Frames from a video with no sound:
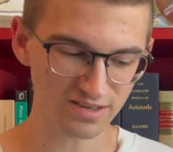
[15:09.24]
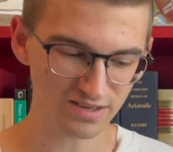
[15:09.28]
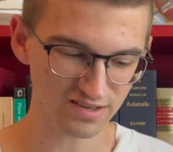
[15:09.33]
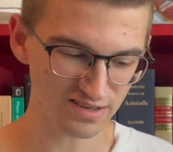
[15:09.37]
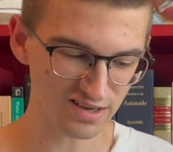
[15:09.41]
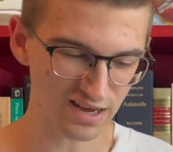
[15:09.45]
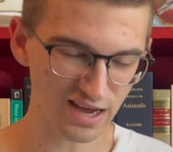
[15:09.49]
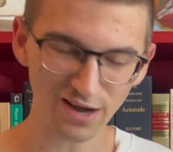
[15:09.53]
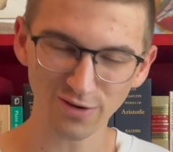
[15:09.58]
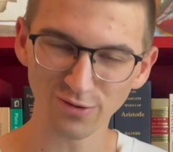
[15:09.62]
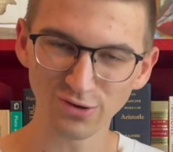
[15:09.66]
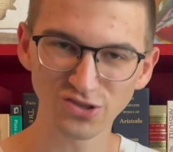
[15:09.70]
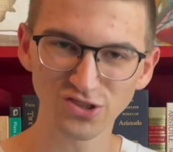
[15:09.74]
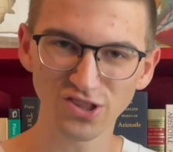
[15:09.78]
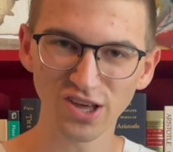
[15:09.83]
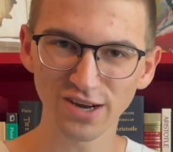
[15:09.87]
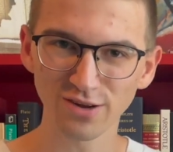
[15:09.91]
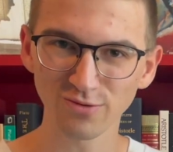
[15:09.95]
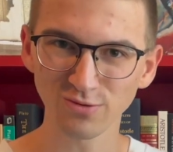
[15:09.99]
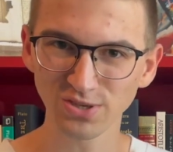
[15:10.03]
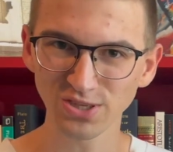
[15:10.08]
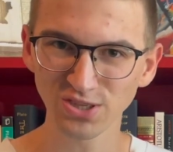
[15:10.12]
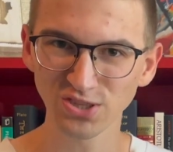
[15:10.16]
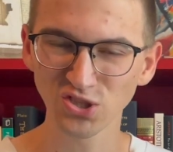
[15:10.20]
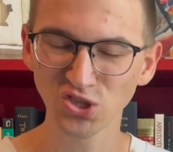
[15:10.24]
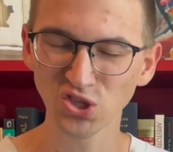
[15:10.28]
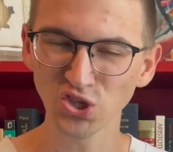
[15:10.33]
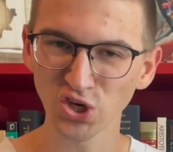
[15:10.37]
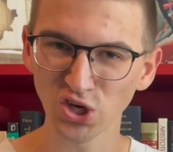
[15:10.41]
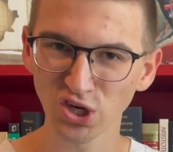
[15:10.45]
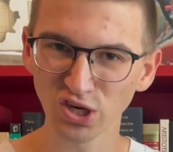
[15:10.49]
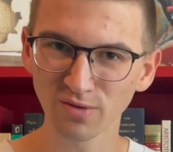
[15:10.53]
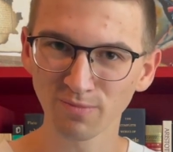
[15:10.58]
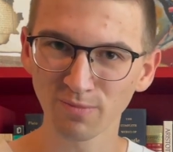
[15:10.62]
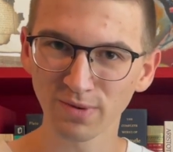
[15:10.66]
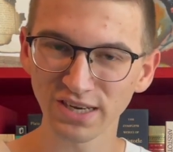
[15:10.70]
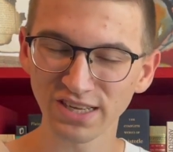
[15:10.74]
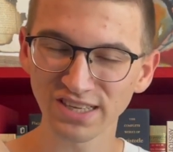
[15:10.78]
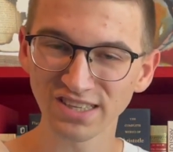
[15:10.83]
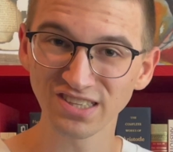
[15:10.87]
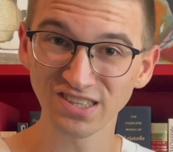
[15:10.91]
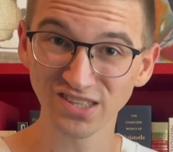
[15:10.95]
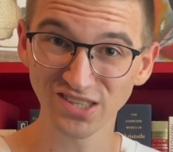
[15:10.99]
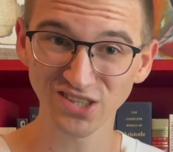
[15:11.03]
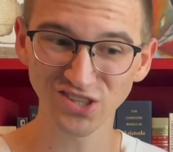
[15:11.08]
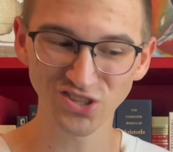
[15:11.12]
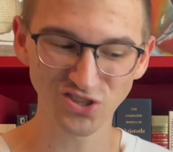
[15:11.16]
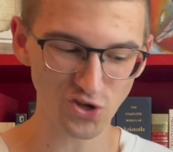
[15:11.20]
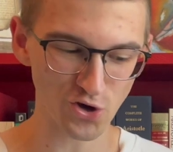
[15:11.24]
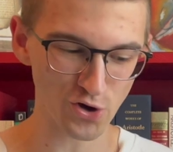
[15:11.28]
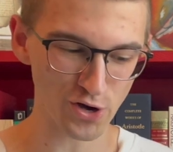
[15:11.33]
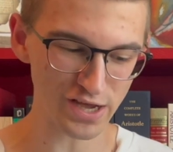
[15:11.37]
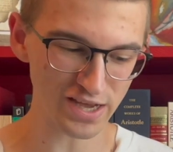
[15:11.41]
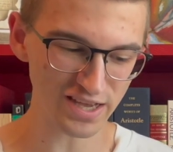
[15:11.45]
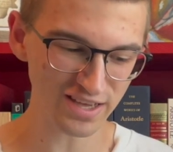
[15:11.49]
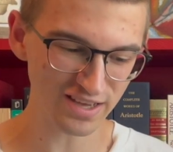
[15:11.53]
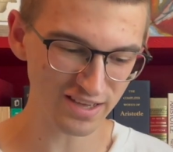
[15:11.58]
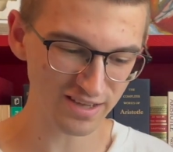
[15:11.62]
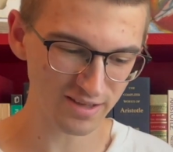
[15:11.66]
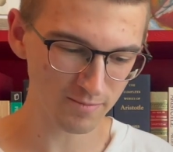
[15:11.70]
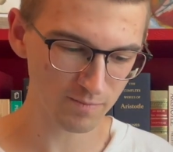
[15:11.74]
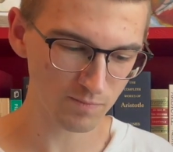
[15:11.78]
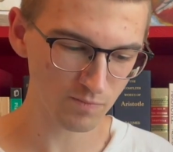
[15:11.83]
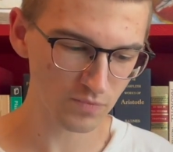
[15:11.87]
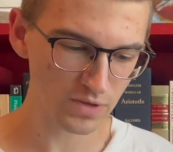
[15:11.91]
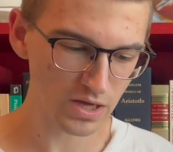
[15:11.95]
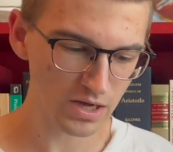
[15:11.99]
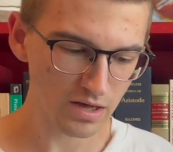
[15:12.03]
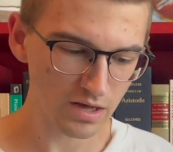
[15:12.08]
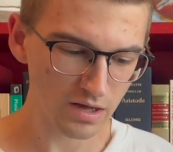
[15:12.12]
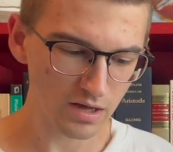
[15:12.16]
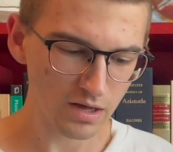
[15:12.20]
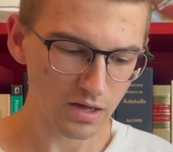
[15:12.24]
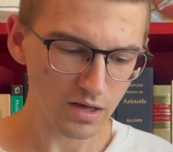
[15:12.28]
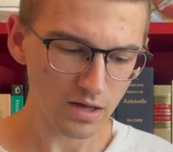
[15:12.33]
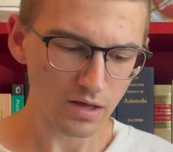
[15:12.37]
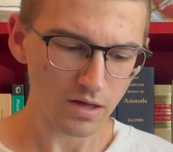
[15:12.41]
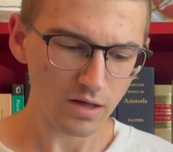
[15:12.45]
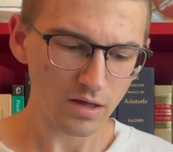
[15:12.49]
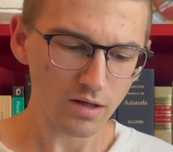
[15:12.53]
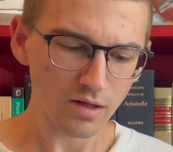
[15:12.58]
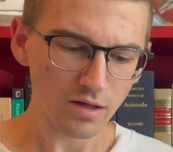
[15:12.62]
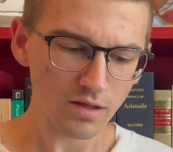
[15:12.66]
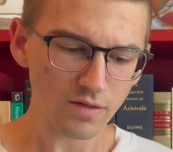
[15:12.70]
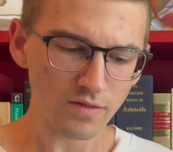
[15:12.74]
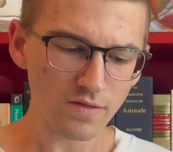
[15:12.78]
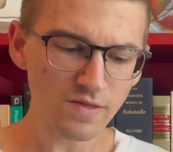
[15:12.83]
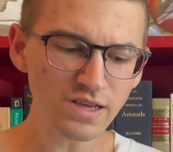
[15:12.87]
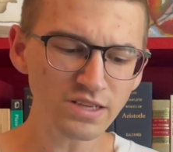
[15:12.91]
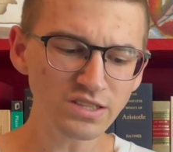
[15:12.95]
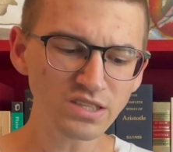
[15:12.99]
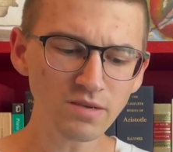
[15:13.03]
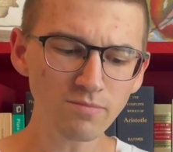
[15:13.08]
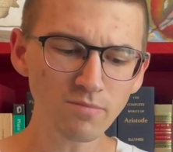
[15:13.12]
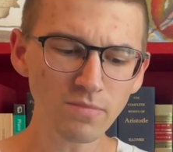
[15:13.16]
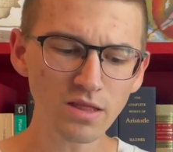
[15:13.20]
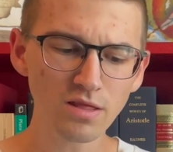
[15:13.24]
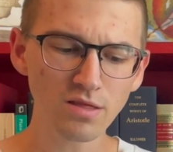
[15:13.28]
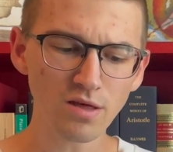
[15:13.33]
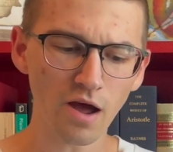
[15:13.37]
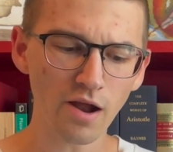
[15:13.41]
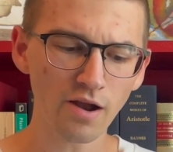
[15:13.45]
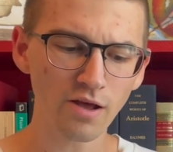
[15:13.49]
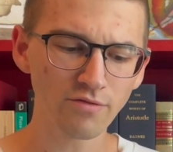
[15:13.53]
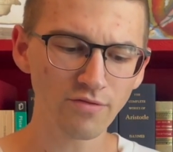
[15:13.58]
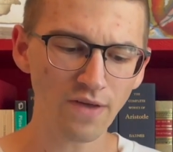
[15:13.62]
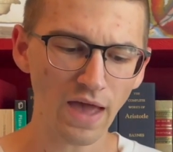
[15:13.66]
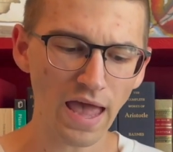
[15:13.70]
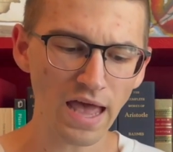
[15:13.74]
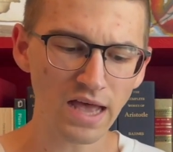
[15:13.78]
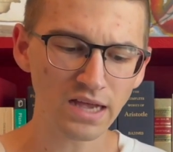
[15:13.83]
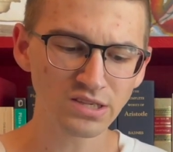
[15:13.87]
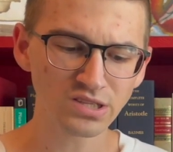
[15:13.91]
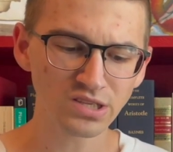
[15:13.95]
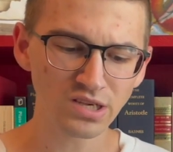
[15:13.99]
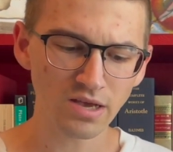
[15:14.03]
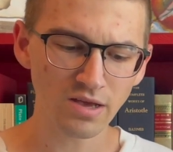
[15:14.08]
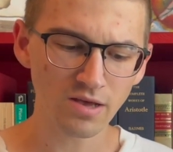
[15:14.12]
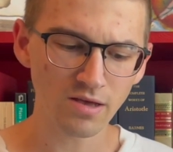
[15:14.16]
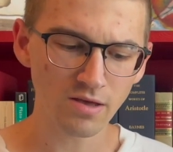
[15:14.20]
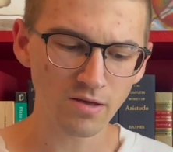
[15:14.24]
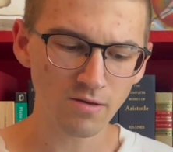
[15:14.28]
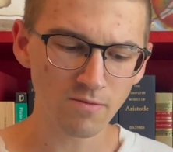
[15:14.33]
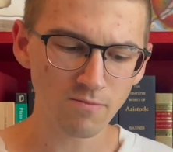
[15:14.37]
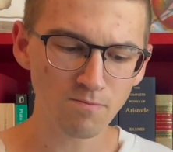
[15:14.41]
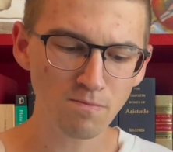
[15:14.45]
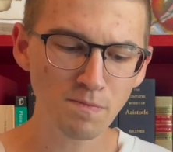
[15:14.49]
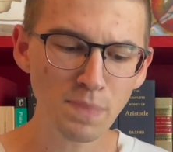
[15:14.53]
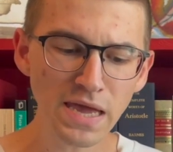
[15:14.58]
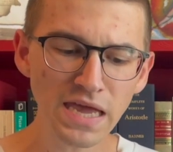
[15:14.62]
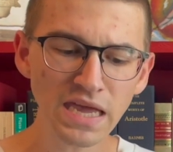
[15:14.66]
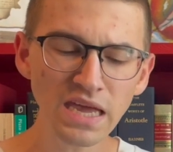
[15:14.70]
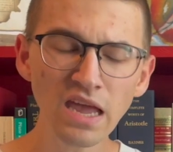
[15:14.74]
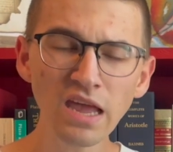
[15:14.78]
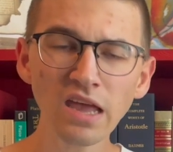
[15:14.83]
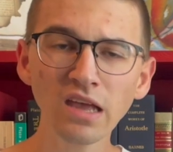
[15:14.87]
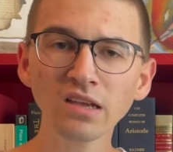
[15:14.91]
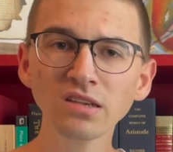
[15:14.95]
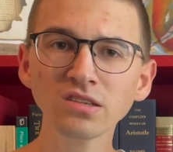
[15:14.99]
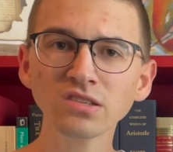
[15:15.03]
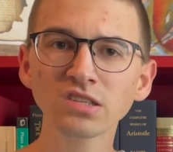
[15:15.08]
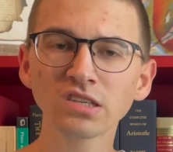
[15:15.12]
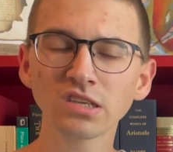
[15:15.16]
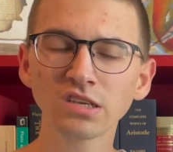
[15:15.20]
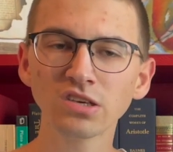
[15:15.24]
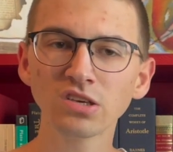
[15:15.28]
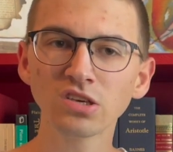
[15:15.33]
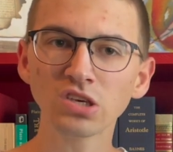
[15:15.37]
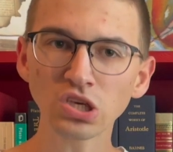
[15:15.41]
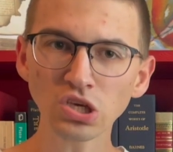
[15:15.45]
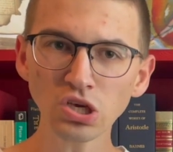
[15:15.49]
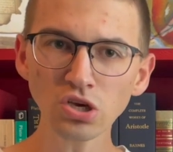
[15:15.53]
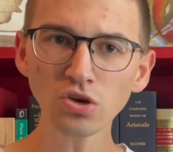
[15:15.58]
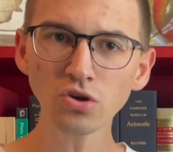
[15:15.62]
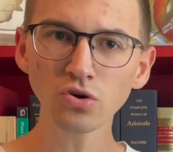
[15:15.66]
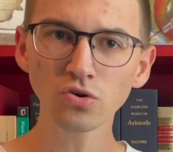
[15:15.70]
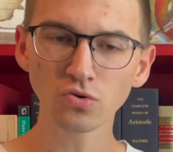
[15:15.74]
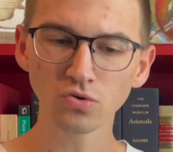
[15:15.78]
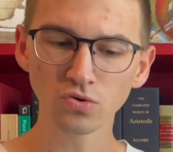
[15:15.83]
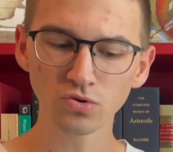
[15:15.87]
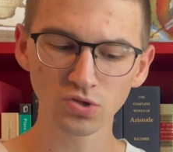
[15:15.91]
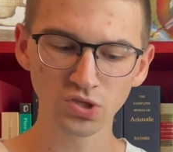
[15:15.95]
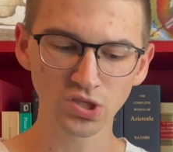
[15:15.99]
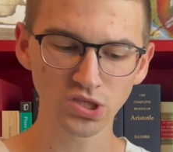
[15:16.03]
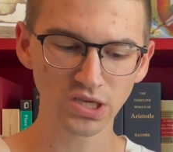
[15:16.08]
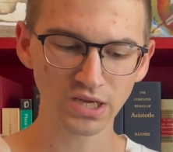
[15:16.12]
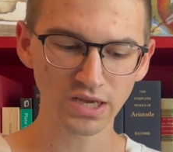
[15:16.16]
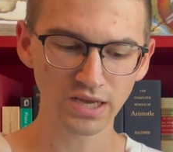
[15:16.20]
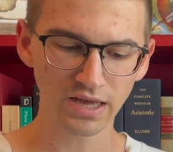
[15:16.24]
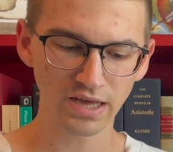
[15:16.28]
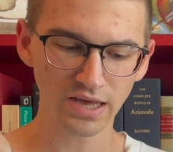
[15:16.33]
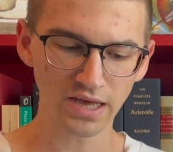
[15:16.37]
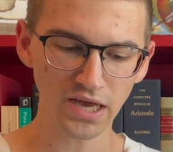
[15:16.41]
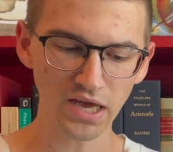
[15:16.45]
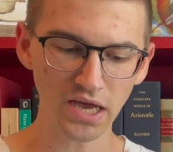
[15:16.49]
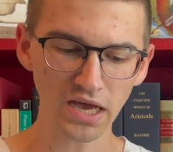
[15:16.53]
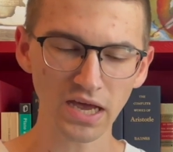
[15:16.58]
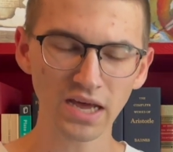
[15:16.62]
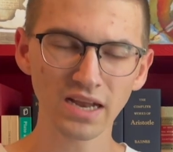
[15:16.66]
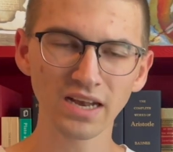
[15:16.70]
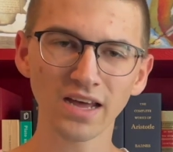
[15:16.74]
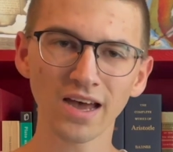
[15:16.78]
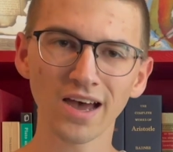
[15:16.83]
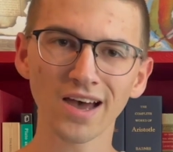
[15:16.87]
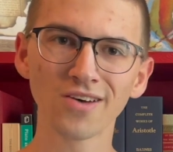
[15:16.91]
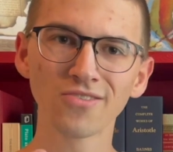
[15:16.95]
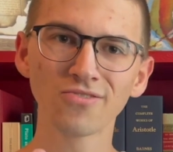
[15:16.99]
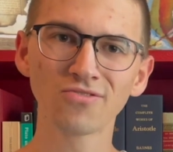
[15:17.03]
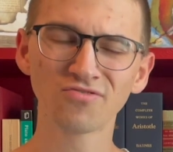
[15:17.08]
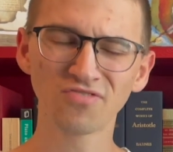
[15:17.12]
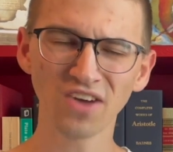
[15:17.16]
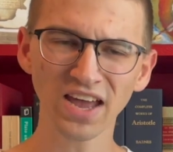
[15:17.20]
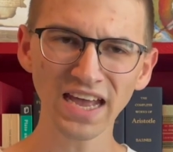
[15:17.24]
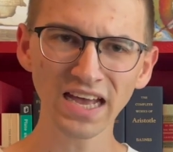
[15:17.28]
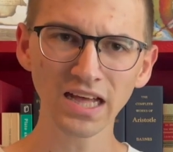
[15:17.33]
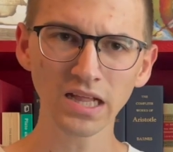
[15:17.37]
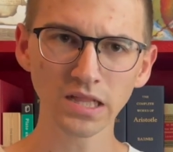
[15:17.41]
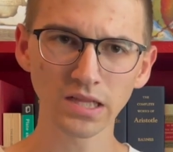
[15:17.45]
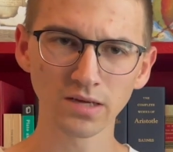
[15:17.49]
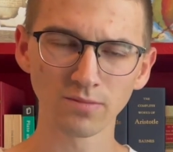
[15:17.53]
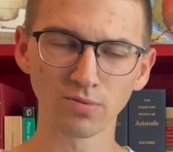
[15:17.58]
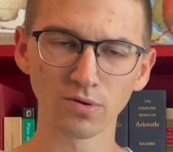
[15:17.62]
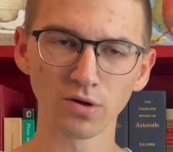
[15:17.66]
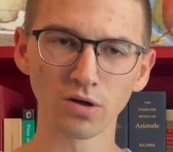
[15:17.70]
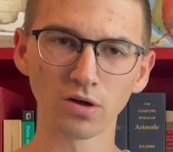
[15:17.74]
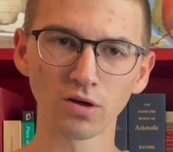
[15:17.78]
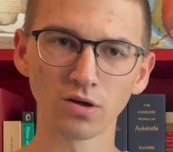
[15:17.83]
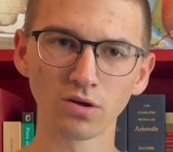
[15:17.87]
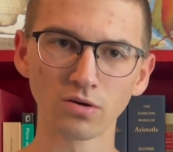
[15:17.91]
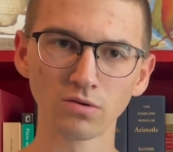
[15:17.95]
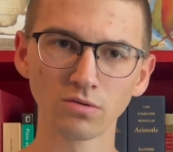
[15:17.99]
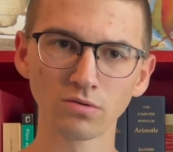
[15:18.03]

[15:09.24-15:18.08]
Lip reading: I always thought it was Zug, but it's Zeug. These can be thought of as beings used and available